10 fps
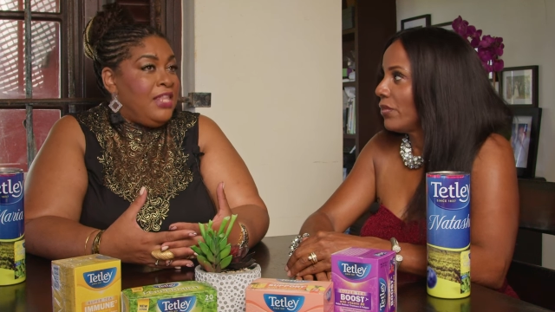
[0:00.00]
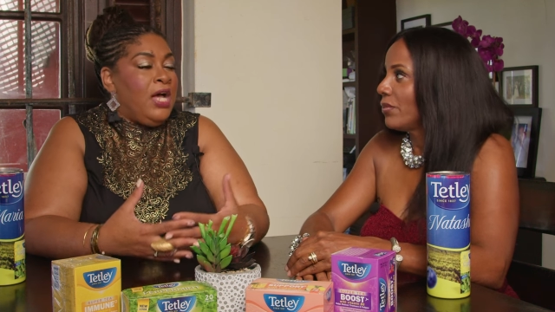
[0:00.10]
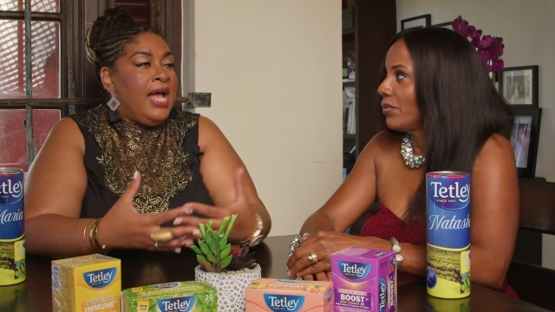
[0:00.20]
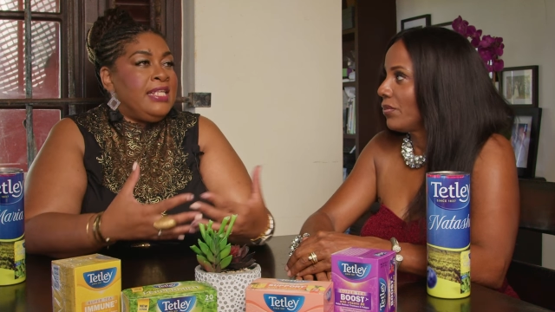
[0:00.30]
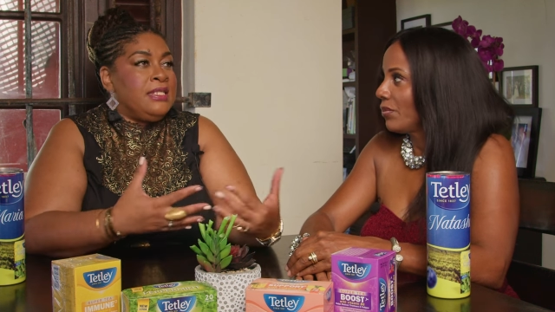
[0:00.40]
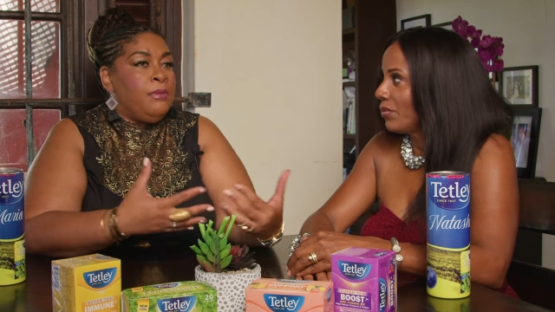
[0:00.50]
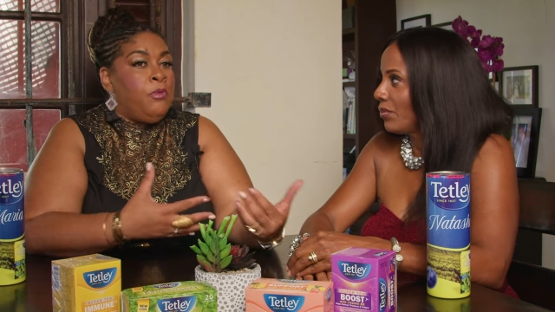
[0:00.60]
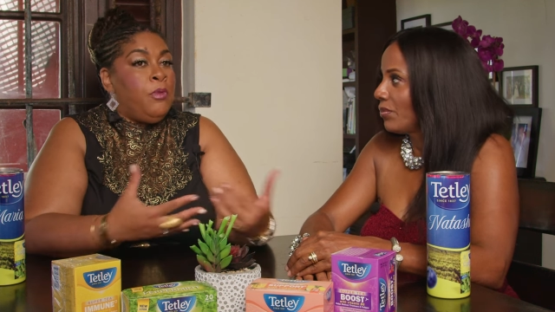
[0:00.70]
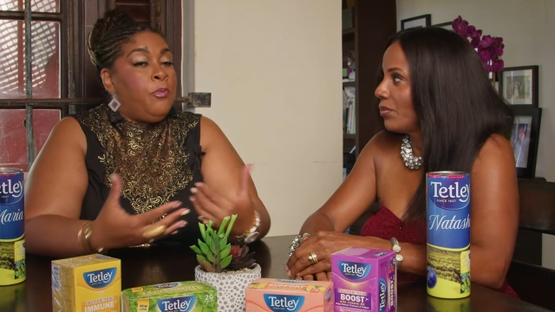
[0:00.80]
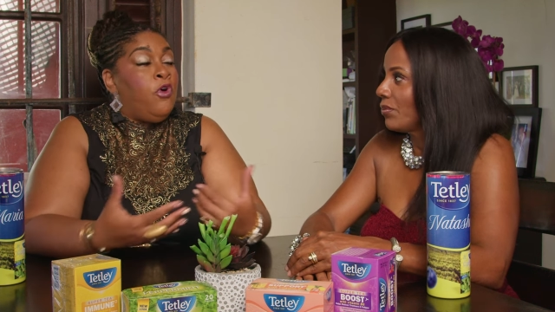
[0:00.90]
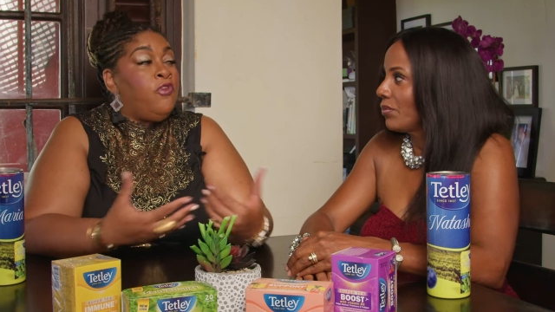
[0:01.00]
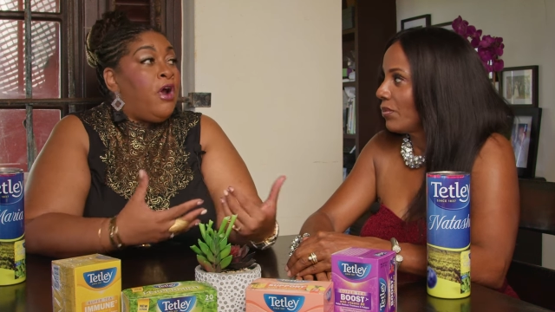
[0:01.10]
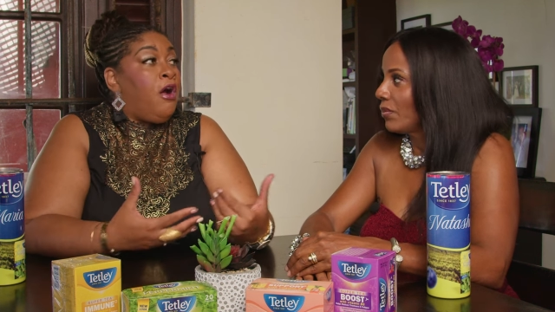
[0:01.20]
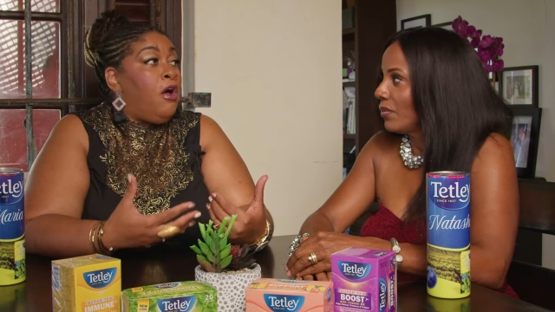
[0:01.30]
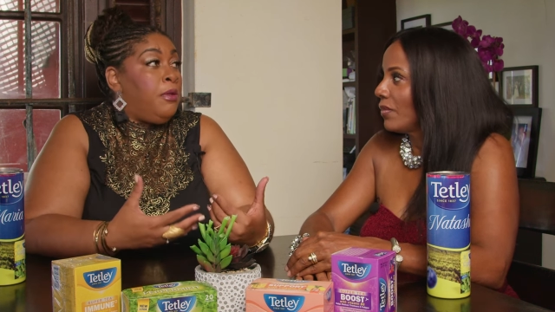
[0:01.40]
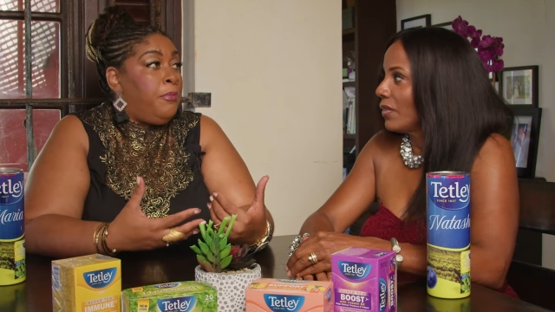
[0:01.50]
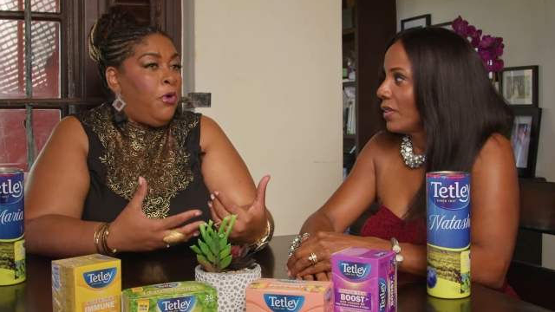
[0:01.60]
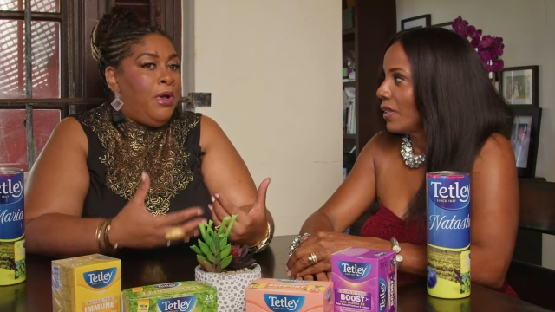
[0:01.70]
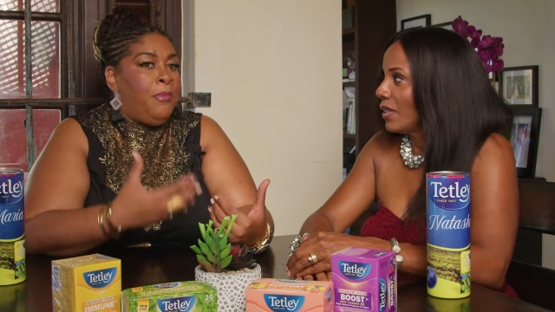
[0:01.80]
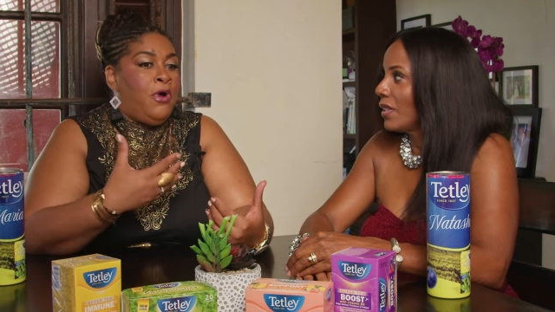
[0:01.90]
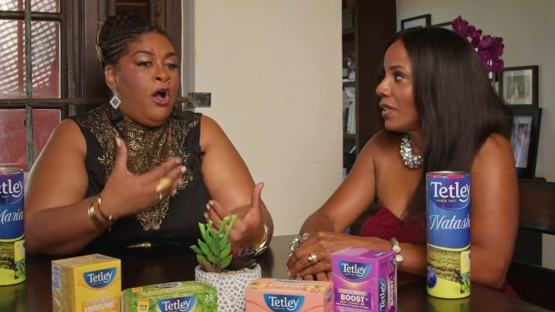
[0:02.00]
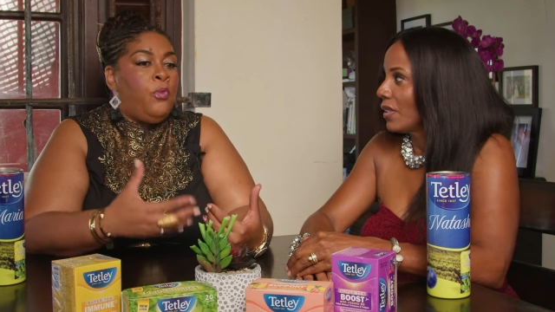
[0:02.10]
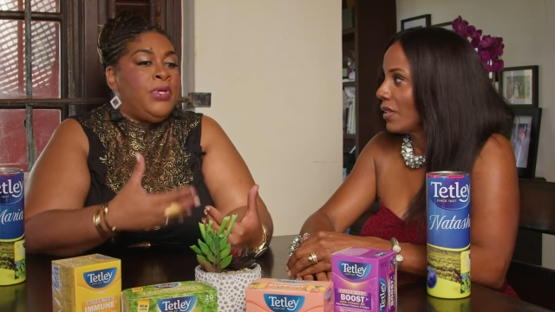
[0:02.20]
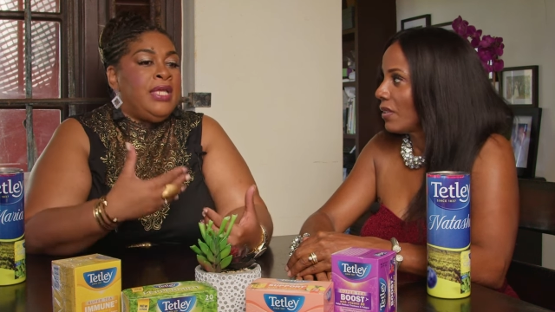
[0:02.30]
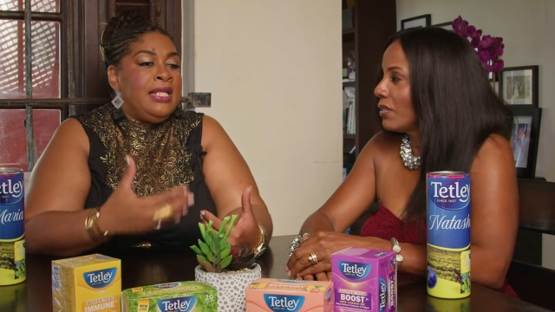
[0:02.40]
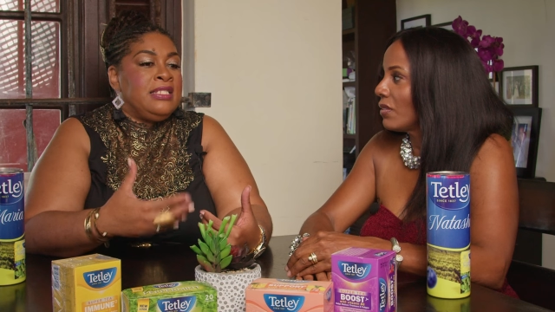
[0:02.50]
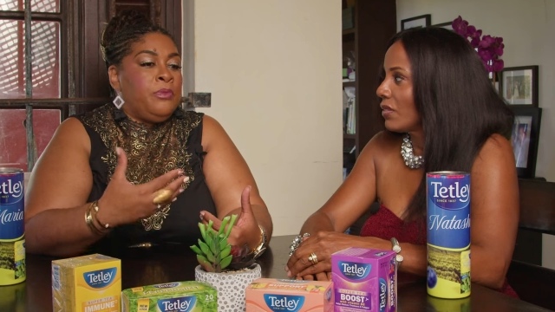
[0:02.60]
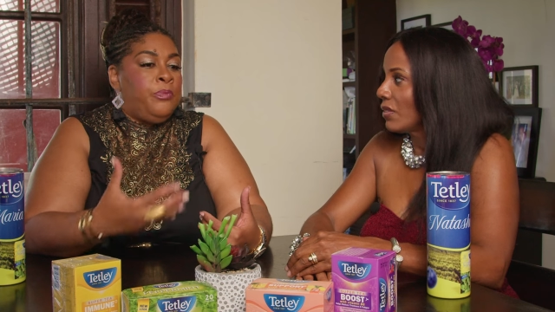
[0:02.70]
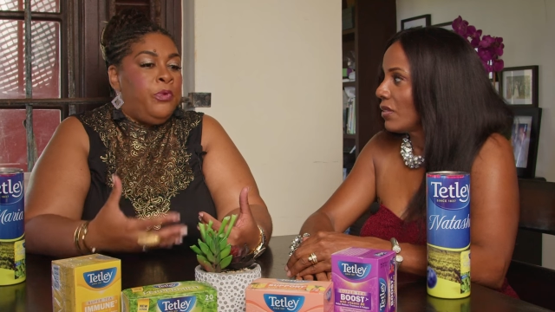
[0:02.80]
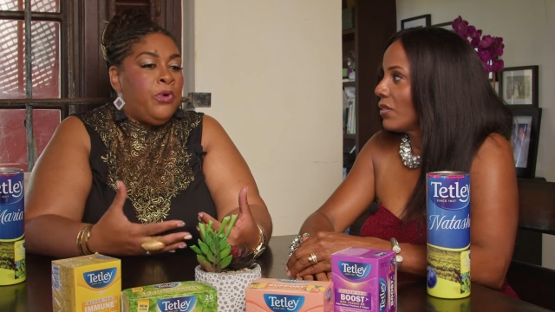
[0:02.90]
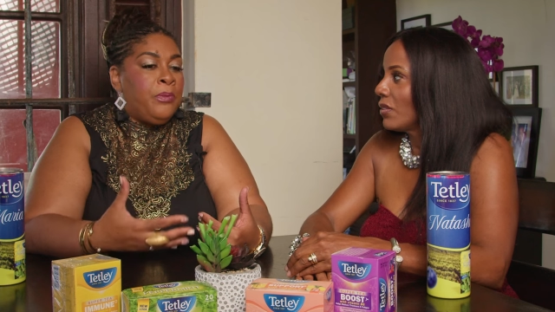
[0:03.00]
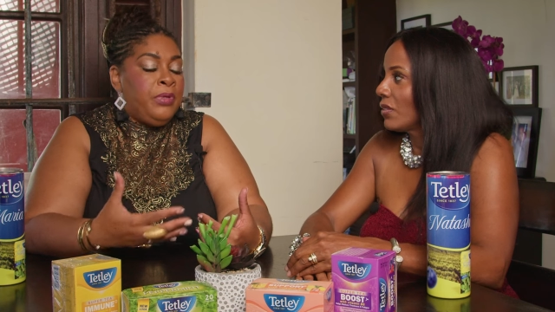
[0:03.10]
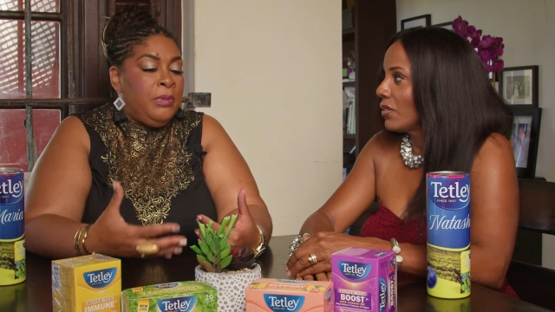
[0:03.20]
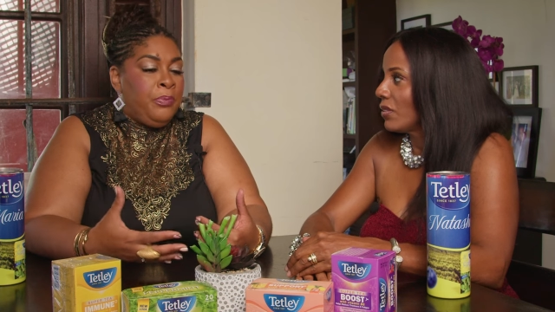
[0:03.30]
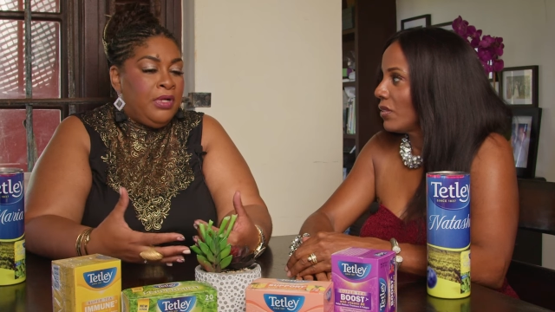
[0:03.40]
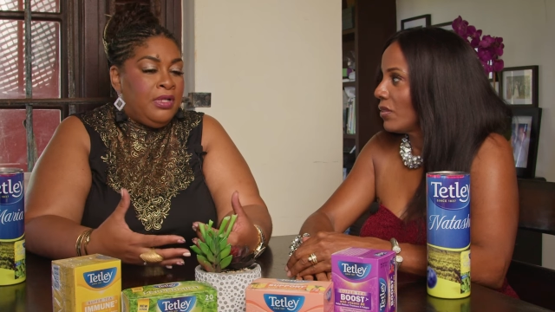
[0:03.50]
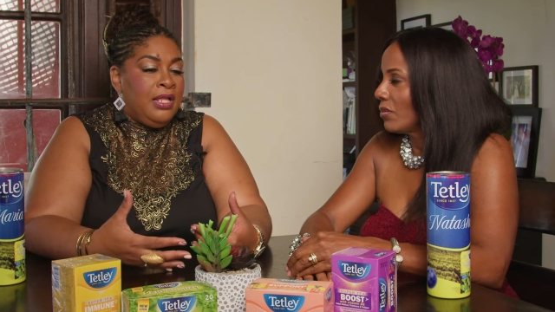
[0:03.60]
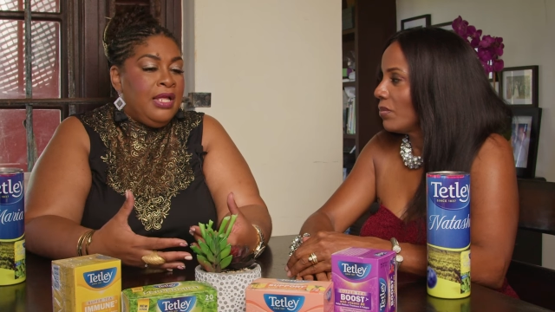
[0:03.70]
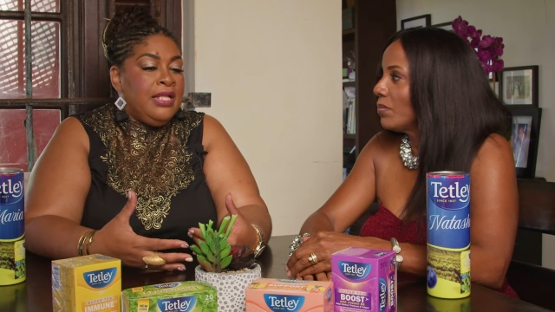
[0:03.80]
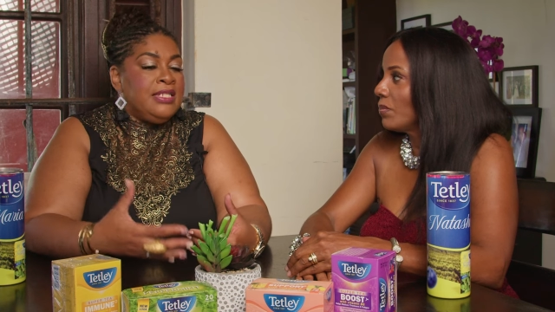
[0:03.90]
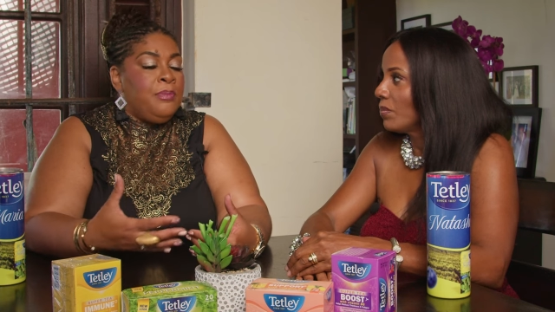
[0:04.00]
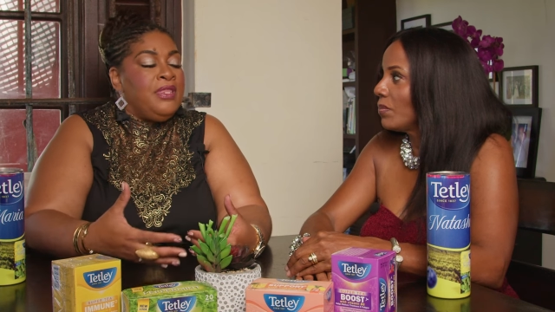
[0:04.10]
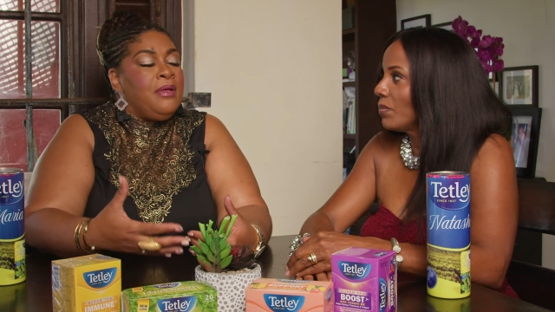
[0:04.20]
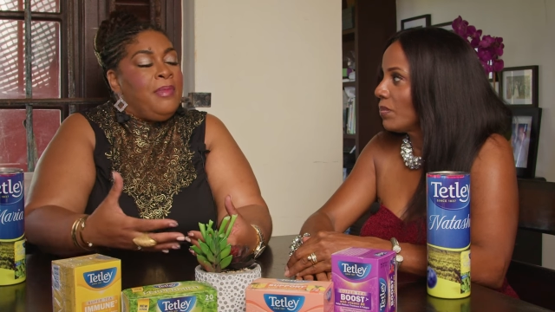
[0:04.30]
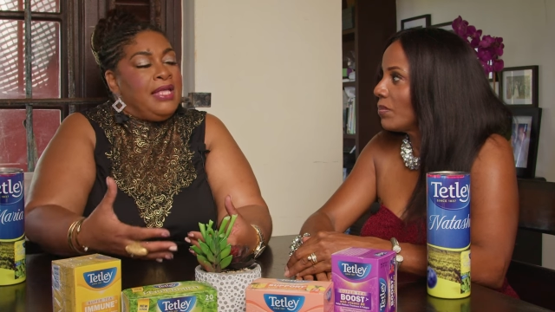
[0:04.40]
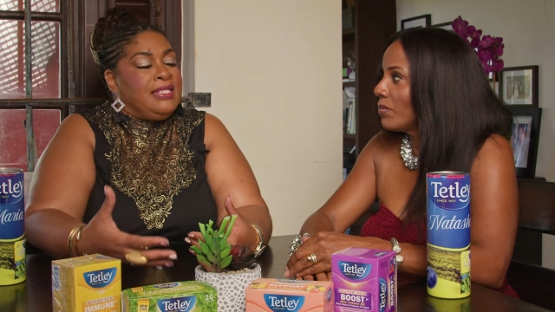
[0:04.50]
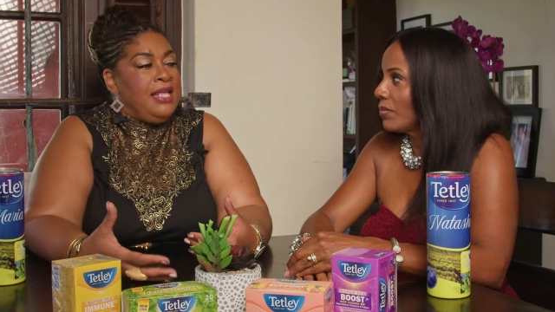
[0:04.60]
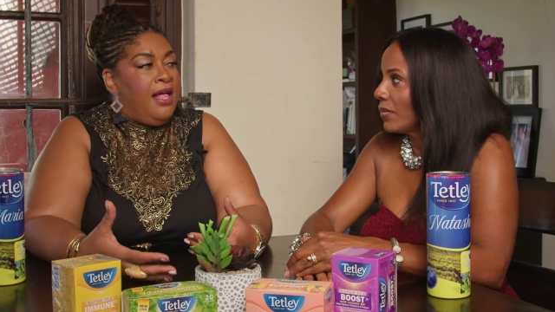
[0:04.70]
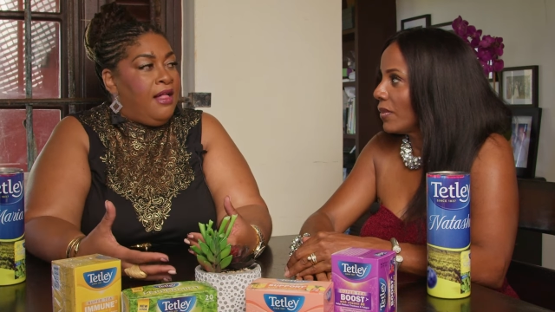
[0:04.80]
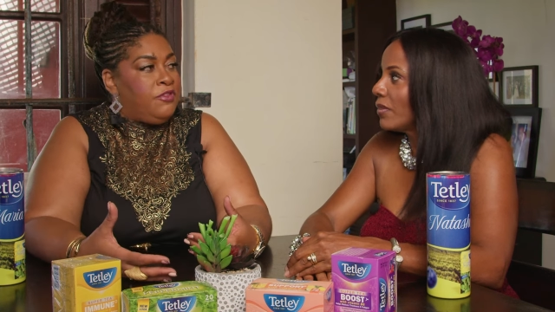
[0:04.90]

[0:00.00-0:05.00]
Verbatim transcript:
Speaker 1: And that is something we both are all about how we can support people to be their best self,